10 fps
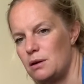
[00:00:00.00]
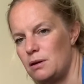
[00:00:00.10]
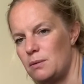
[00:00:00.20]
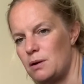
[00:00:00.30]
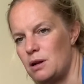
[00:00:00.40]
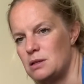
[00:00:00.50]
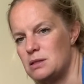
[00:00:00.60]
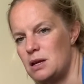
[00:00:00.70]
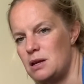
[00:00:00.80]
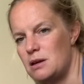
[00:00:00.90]
We're going to
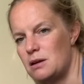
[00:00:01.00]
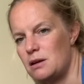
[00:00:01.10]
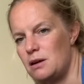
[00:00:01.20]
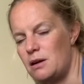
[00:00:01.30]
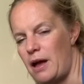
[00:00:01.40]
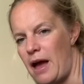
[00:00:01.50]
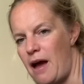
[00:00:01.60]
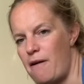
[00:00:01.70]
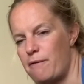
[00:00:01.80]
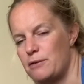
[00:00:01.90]
take
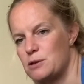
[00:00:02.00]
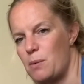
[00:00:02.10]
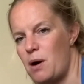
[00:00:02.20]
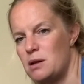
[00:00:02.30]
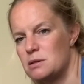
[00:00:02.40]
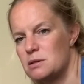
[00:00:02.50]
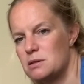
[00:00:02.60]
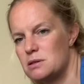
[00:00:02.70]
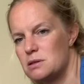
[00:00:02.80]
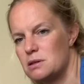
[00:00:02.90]
half a
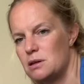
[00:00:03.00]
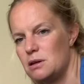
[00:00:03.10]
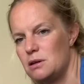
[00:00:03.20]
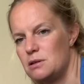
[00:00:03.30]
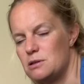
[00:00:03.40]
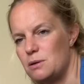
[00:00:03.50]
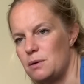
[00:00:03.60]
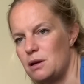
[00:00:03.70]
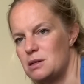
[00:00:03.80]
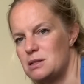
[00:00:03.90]
squats, so
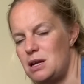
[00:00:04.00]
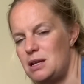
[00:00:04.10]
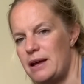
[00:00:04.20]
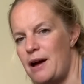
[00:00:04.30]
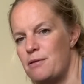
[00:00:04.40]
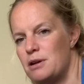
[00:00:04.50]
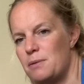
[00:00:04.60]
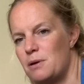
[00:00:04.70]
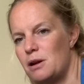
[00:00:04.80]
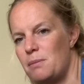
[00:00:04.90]
we're going to stay down
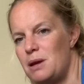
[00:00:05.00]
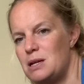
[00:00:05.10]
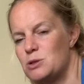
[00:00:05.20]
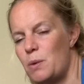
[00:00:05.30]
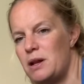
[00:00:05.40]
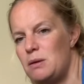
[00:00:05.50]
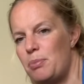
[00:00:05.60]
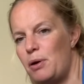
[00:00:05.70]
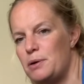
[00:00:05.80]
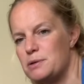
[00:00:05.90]
and we're going to make 20
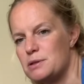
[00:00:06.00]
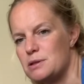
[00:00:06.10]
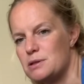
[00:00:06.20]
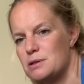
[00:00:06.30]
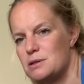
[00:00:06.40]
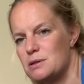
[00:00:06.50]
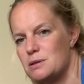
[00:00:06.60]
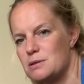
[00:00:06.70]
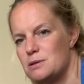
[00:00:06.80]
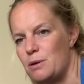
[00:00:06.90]
pulses.
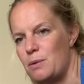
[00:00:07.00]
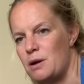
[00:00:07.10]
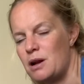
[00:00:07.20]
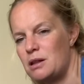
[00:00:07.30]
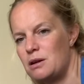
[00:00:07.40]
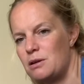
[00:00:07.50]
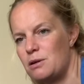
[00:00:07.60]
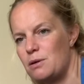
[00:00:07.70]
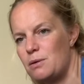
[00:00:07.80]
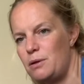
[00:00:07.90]
So we're not going to
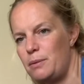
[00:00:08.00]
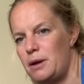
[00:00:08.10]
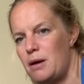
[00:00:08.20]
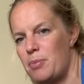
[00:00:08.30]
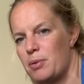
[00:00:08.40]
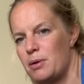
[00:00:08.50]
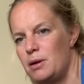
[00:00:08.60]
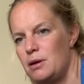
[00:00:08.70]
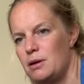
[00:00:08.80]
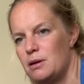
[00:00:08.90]
go all the way up,
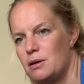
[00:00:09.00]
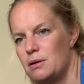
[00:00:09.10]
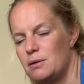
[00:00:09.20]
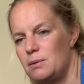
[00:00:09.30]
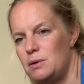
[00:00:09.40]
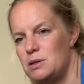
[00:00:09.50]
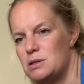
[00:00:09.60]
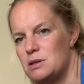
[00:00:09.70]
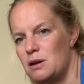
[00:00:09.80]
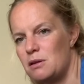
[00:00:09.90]
we're
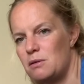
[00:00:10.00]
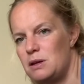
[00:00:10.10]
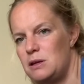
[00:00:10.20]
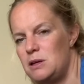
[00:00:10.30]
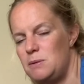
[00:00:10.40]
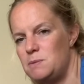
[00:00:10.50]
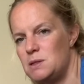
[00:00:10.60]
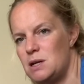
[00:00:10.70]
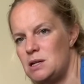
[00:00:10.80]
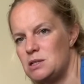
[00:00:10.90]
just going to keep the
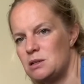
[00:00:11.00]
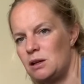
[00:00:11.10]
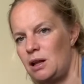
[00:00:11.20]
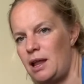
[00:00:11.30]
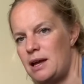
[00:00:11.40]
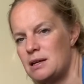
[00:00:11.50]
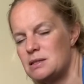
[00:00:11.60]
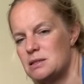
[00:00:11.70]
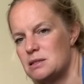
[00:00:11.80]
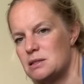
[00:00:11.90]
tension on the
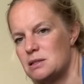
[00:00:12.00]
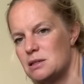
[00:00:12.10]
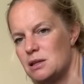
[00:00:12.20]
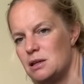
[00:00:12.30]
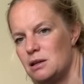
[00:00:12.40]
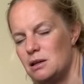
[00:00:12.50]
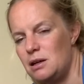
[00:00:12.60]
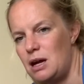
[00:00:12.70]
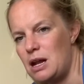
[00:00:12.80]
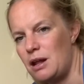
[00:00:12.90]
legs
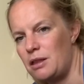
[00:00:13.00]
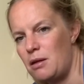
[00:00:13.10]
and on the